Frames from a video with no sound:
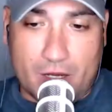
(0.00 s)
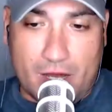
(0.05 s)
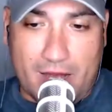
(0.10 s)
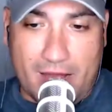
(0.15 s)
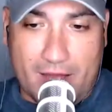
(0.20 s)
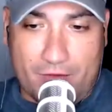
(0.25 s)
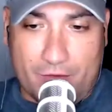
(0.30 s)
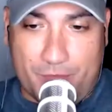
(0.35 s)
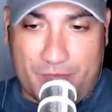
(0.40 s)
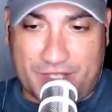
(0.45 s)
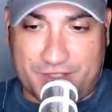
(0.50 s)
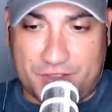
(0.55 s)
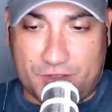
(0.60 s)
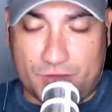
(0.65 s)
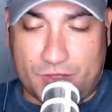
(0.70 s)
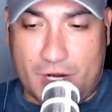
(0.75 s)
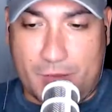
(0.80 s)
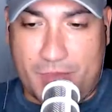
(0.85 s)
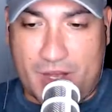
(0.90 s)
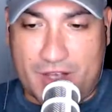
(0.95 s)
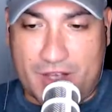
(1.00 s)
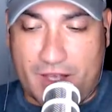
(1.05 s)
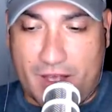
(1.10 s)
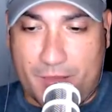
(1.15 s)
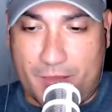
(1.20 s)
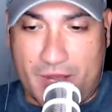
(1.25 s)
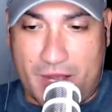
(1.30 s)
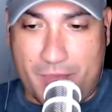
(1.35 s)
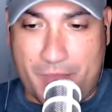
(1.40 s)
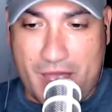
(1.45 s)
have a pistol right beside
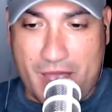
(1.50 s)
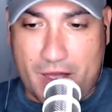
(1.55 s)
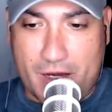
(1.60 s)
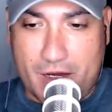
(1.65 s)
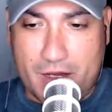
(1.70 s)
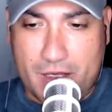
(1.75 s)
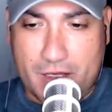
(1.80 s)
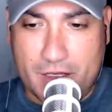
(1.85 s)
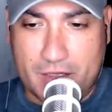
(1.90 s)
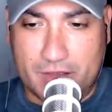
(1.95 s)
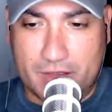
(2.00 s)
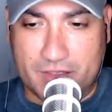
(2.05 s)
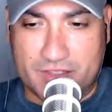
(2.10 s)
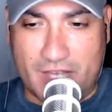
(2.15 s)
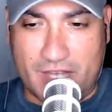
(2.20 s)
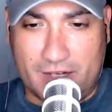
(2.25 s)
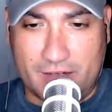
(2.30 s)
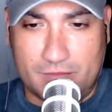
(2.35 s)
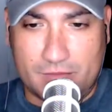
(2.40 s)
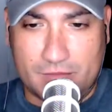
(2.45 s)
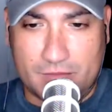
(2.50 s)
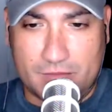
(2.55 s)
my bed. Is that